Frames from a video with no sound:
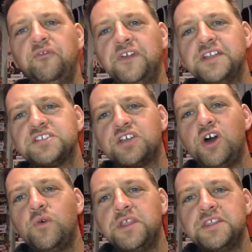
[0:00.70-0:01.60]
figure to
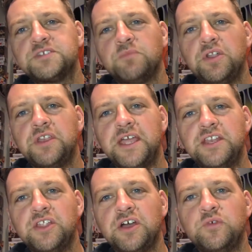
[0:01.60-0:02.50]
go in this Monday
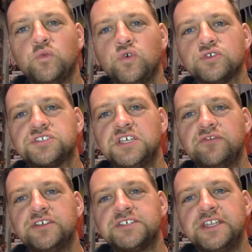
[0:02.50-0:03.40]
Night War
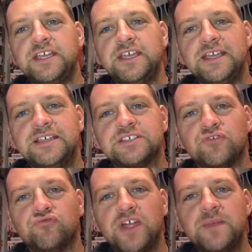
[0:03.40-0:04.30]
series, and it is
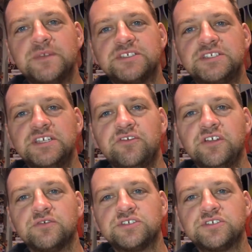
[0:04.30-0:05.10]
Rey Mysterio.